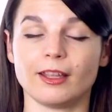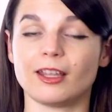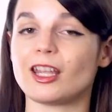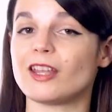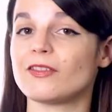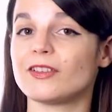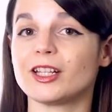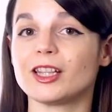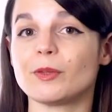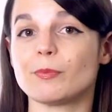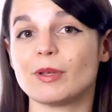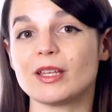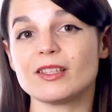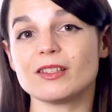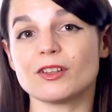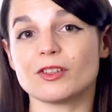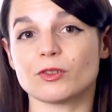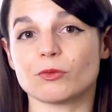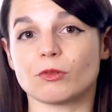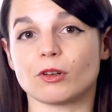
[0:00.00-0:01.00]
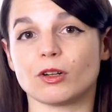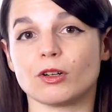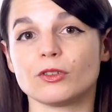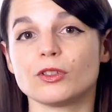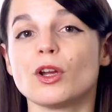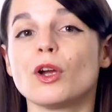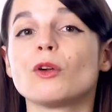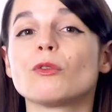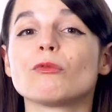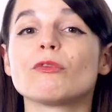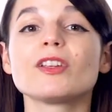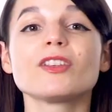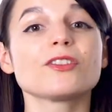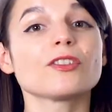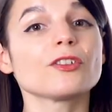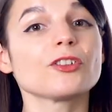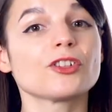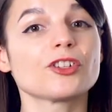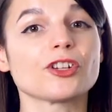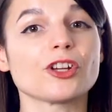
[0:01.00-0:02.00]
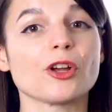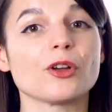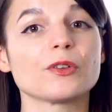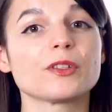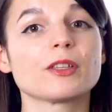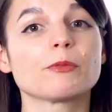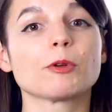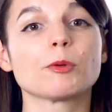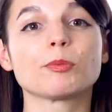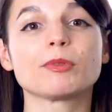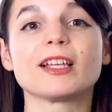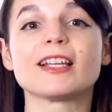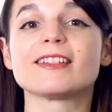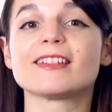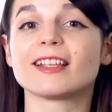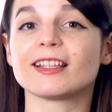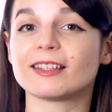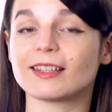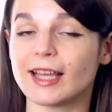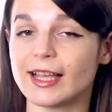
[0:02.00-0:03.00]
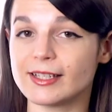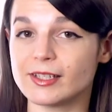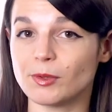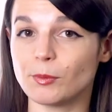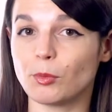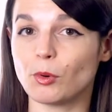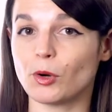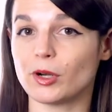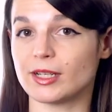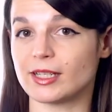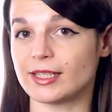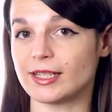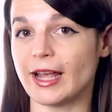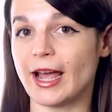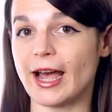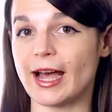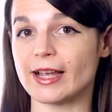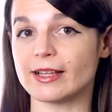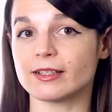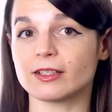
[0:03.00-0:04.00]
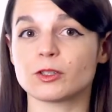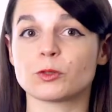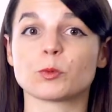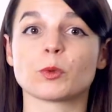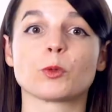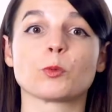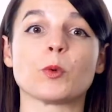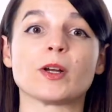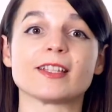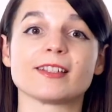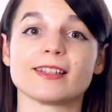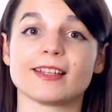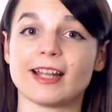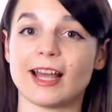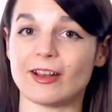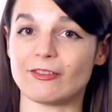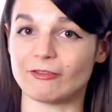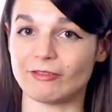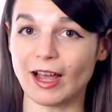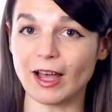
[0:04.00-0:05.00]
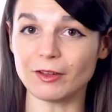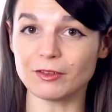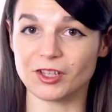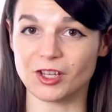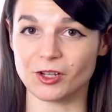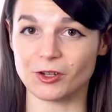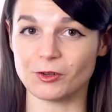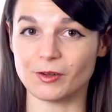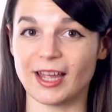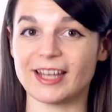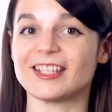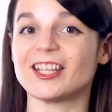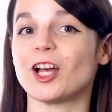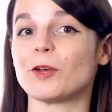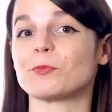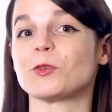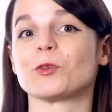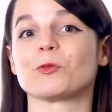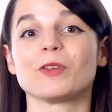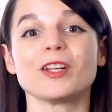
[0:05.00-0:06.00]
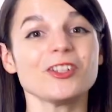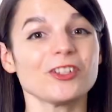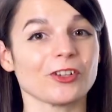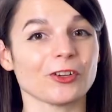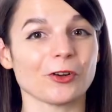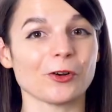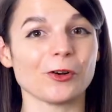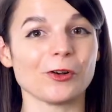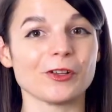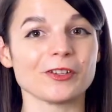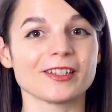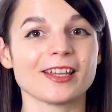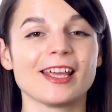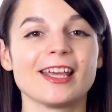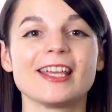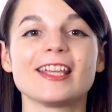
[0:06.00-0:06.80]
Even in the business world, research shows that replacing less important tasks with ones that add value and help you reach your goals